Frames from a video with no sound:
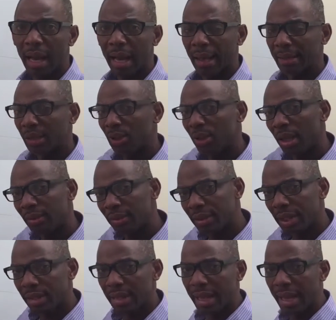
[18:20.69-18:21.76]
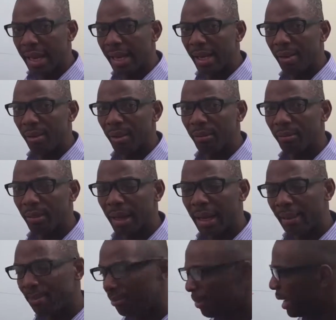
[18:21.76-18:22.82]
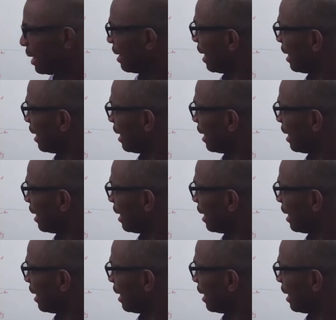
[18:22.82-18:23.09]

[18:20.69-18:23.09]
I should have said that earlier on, but I